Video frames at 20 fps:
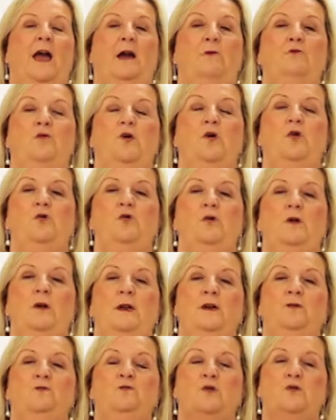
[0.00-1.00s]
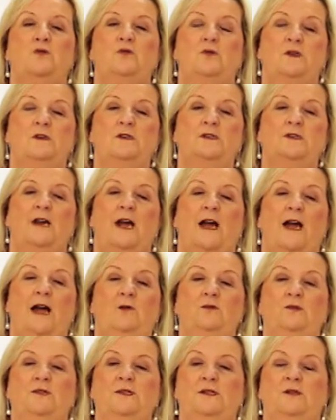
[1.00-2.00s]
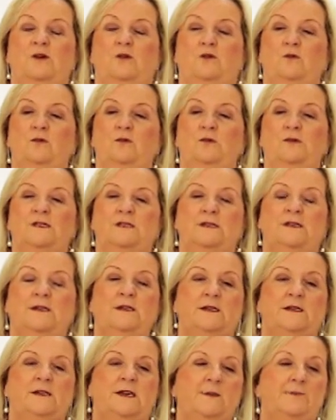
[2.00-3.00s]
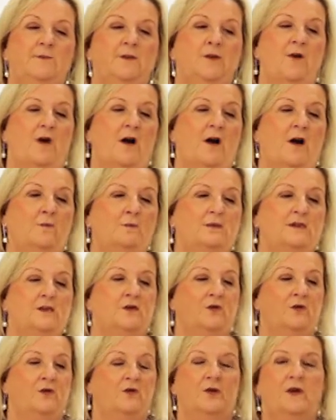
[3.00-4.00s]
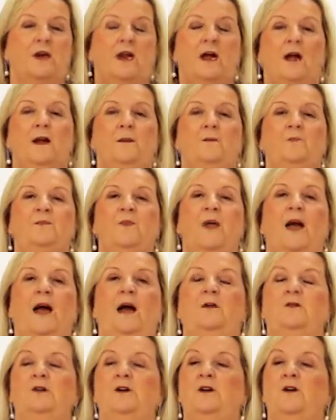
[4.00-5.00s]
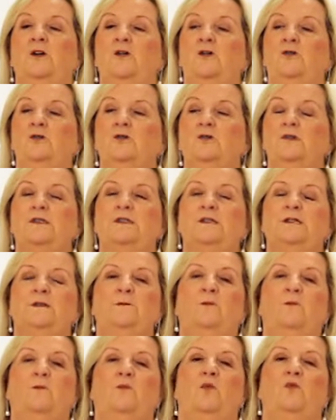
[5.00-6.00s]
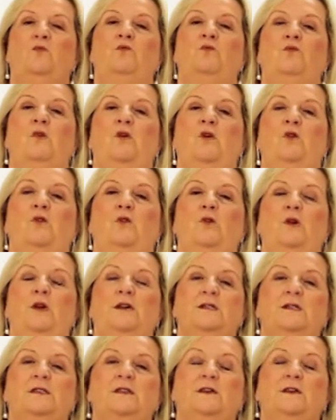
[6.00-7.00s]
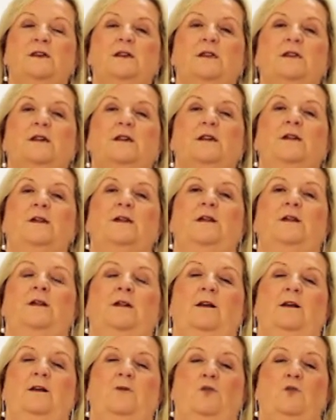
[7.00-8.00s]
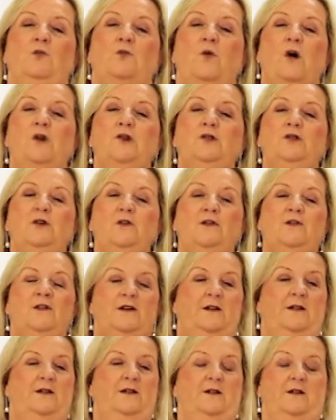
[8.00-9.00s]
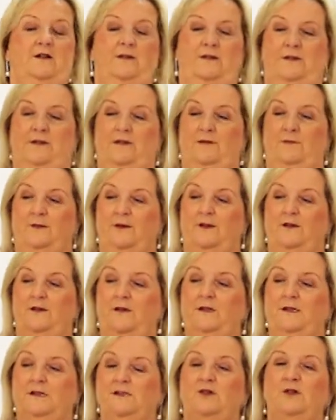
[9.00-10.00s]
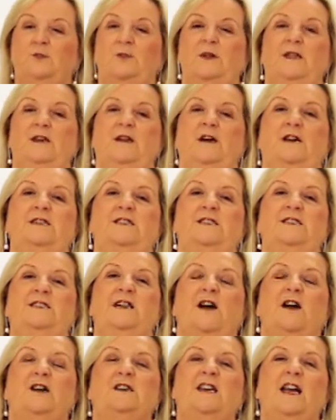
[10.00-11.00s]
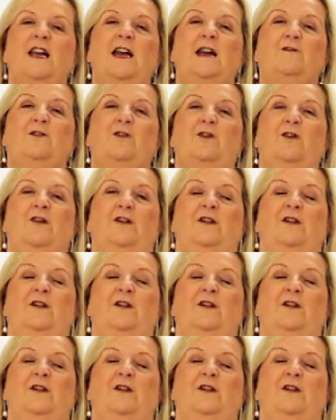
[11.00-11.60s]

Roll it, roll it. Out it goes. Keep your arms going. Out it goes. Roll it. Wonderful. God, this is going to be the nicest tart ever.